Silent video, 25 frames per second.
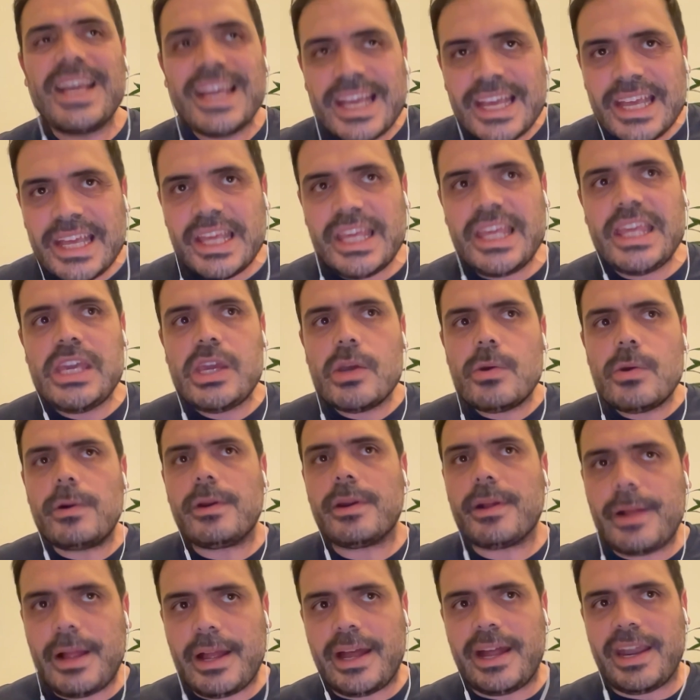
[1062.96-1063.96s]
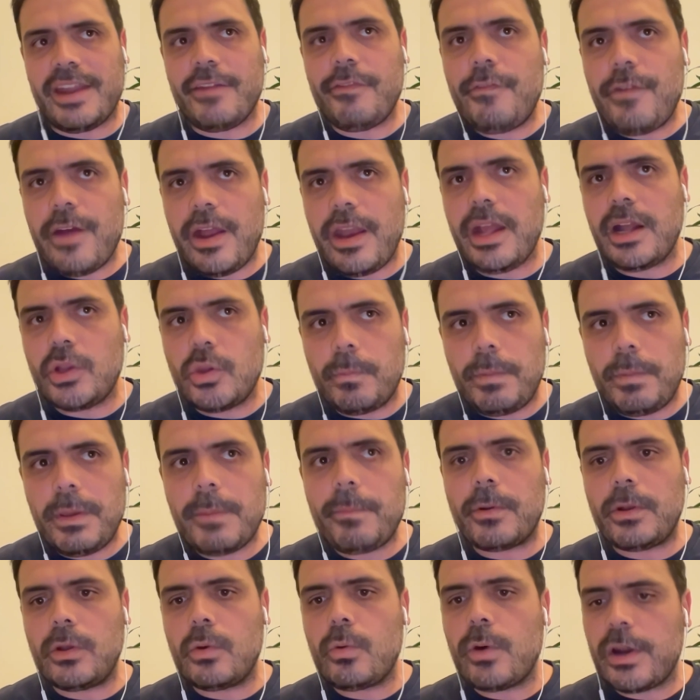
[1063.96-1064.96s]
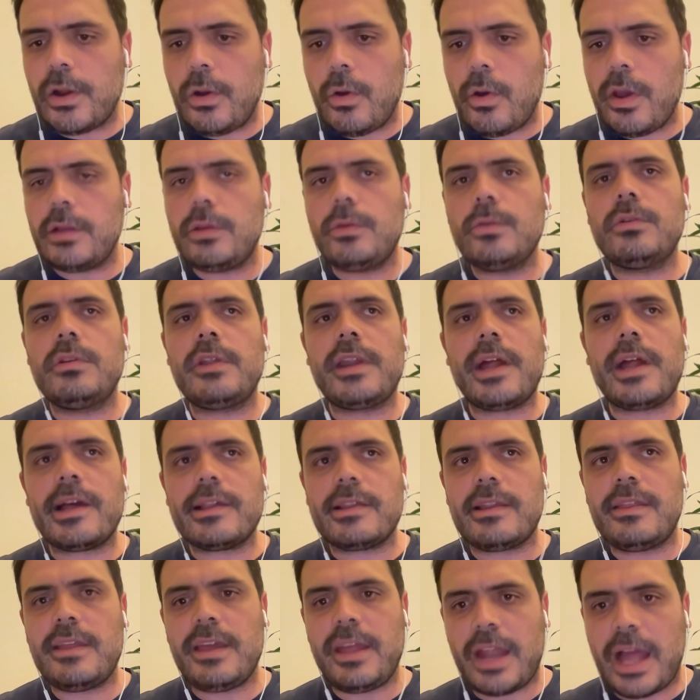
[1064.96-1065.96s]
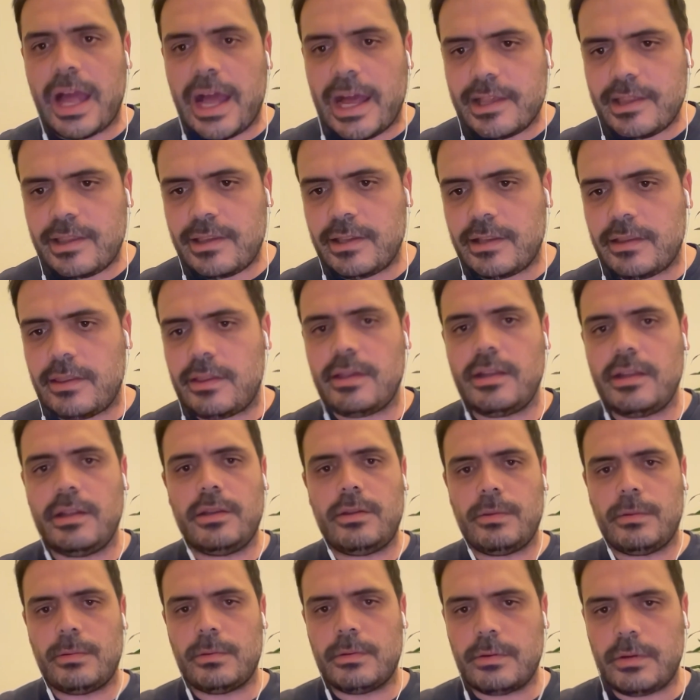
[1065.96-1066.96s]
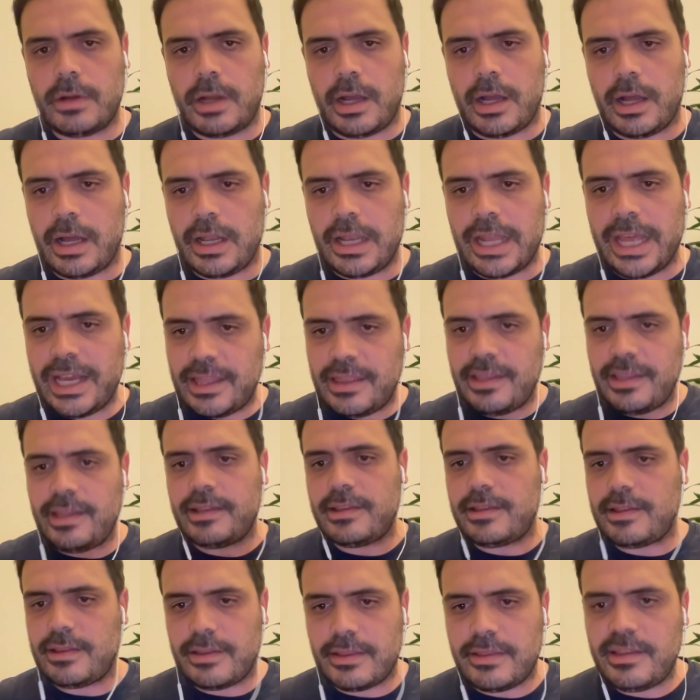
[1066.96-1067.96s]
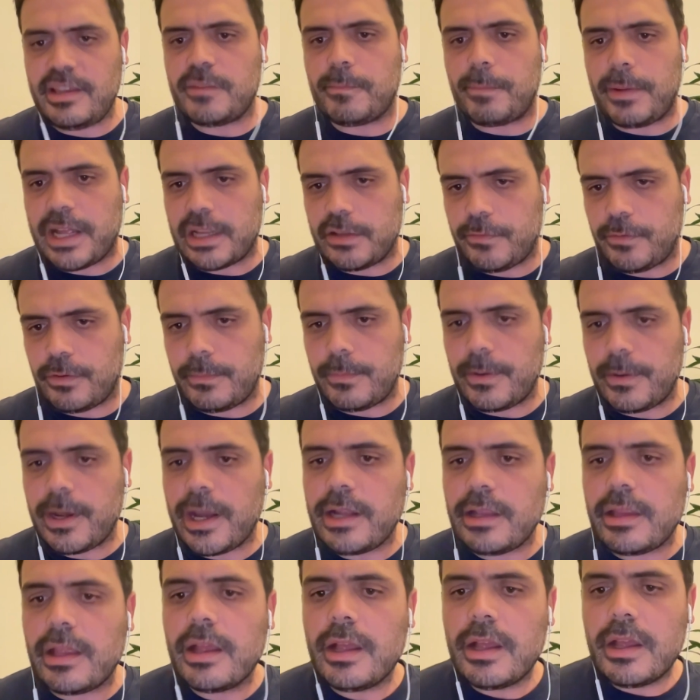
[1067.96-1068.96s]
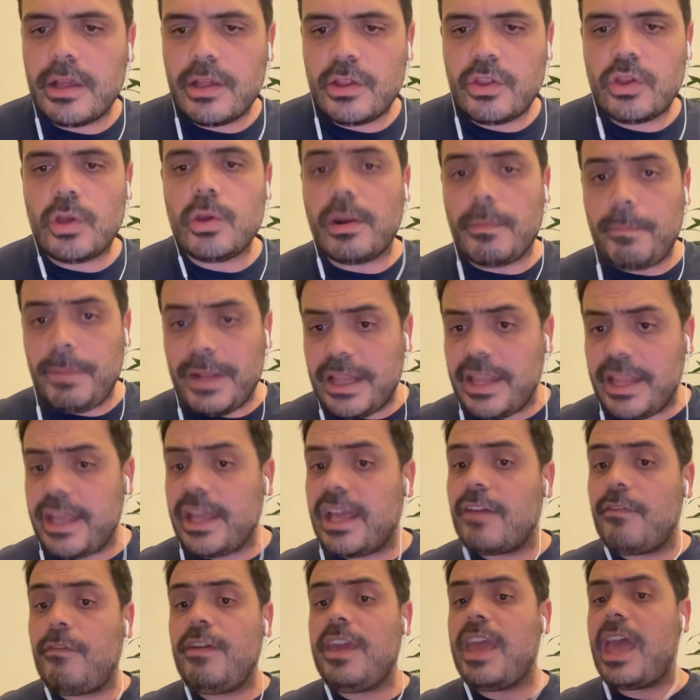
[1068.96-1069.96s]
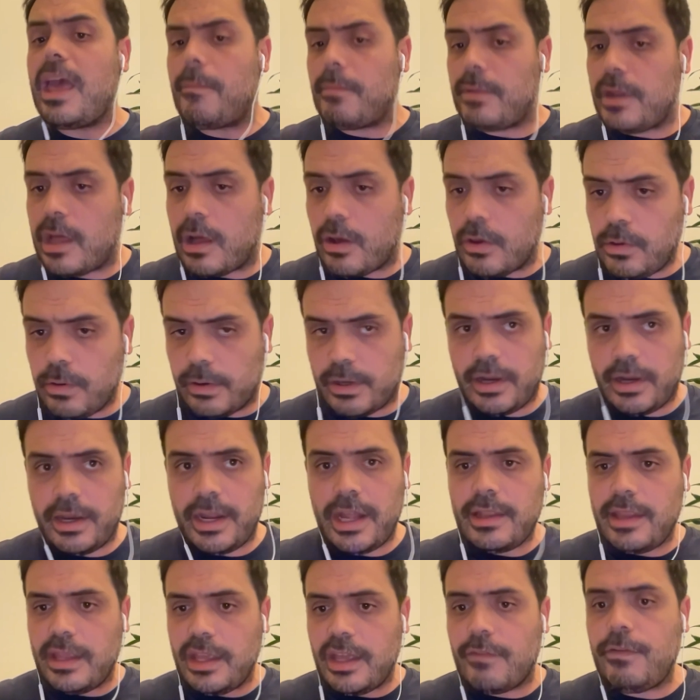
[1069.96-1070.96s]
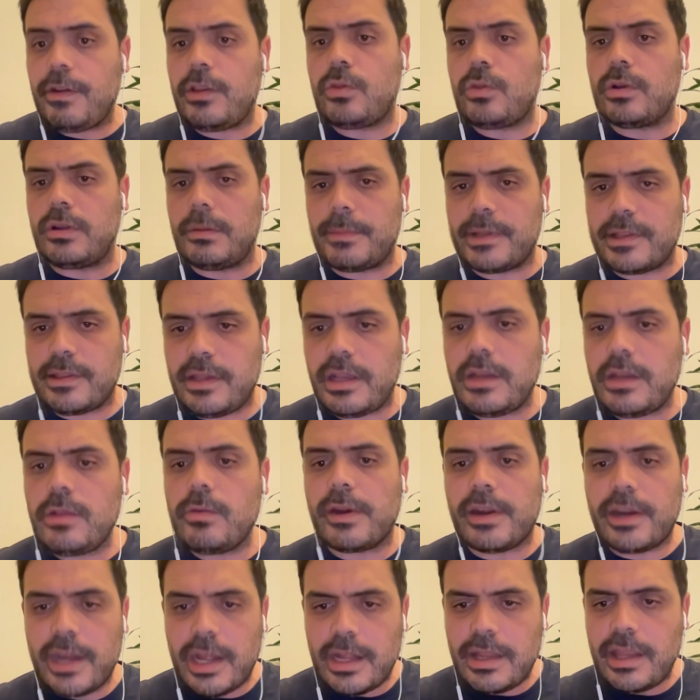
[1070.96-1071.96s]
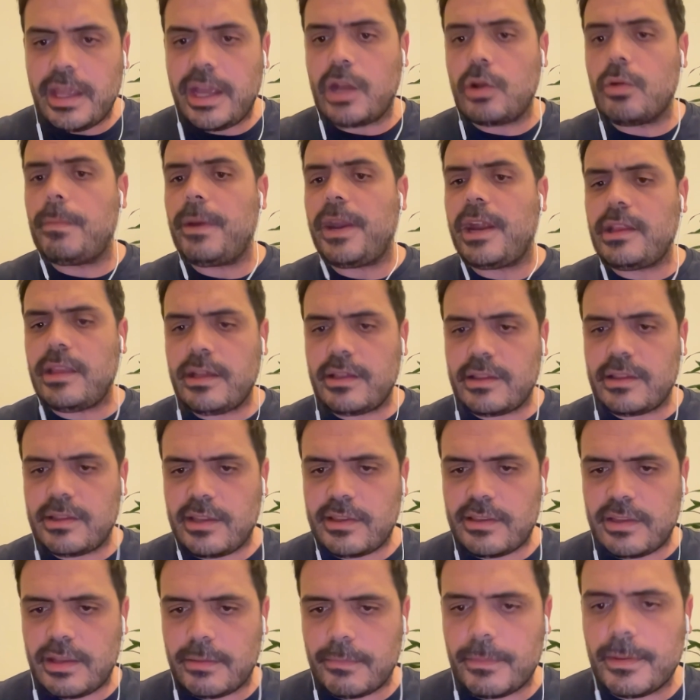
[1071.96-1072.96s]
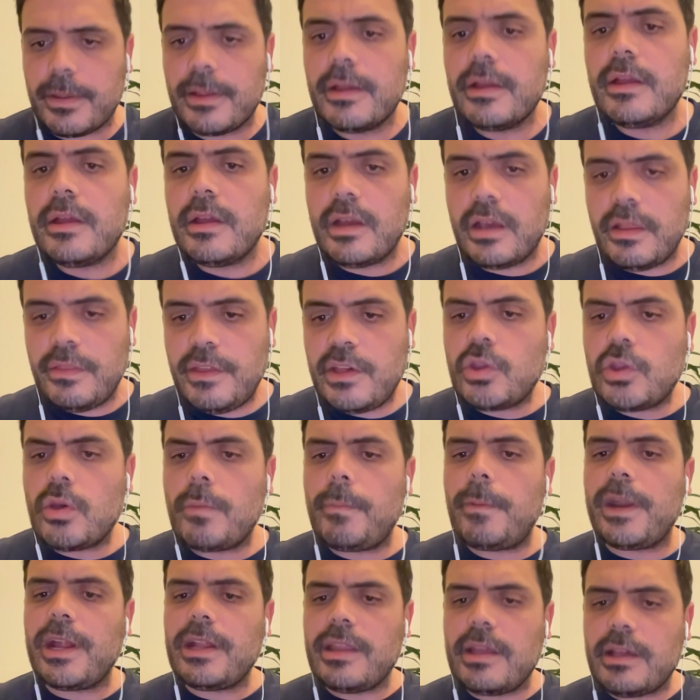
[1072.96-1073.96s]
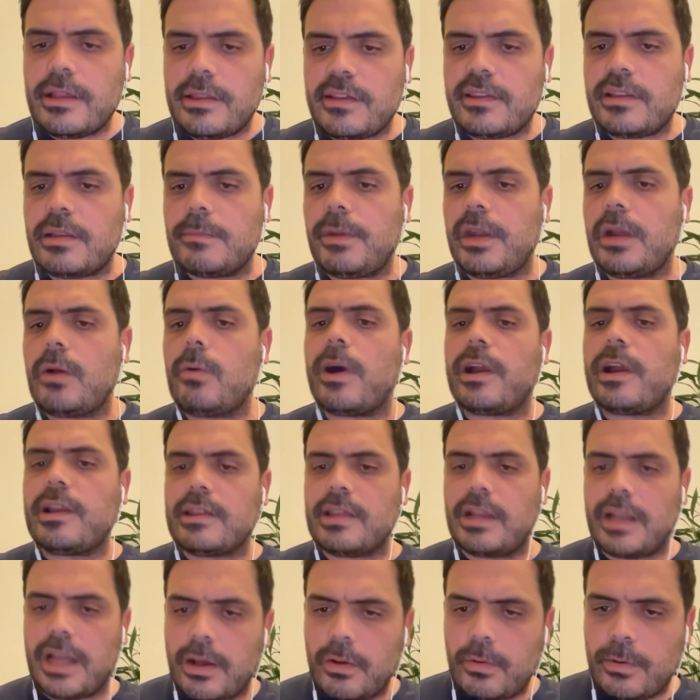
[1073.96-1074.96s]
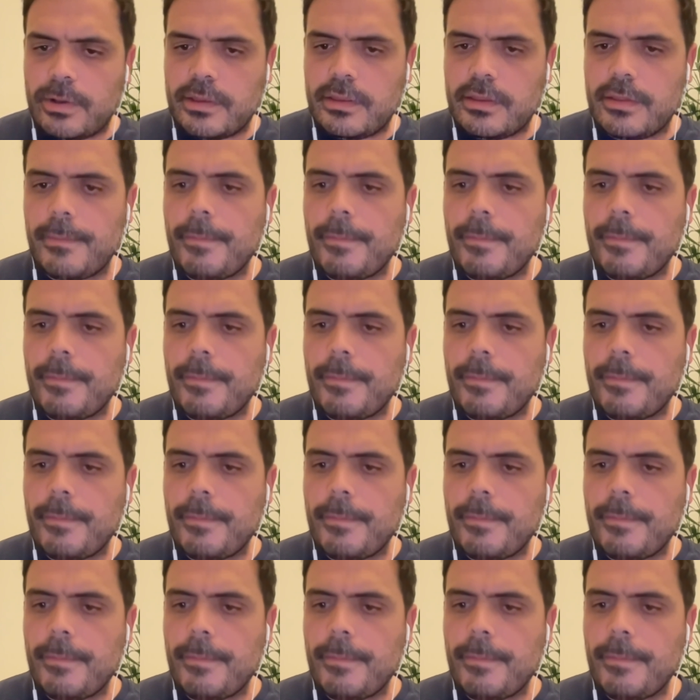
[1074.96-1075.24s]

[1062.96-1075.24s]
you're referring to people who are going to trust their assets into this platform, right? So you're building a VM now, you're creating a virtual machine, you're creating an operating system. This operating system requires a language.